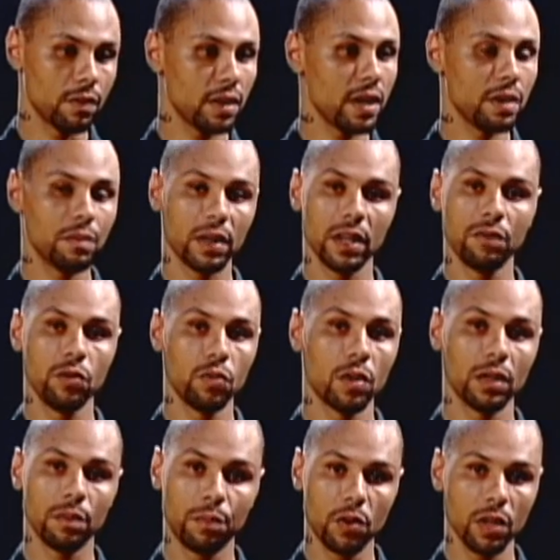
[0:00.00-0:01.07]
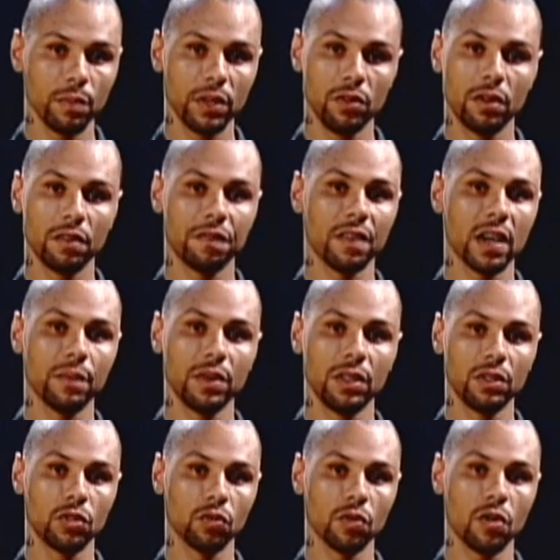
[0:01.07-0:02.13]
that, man, if you want to book me, you can find me
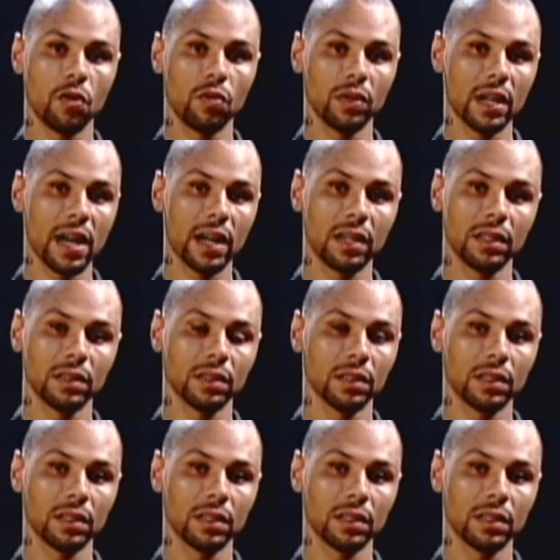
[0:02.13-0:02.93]
Jerone Lyda